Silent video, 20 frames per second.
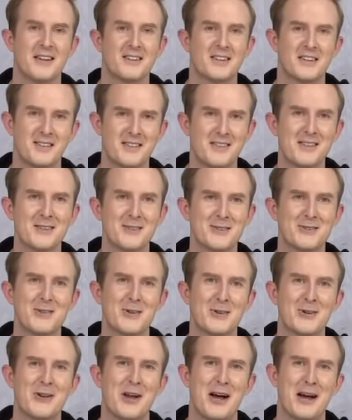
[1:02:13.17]
Does this
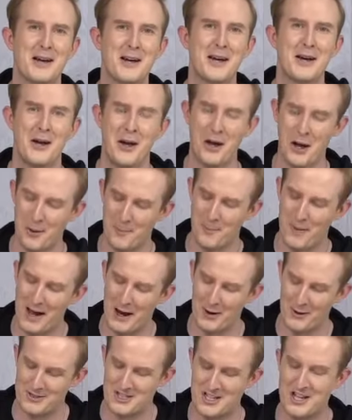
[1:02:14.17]
look like a, a
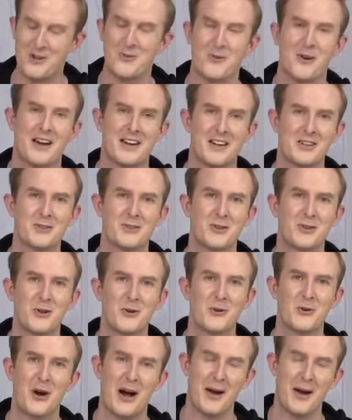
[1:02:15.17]
power generator to you?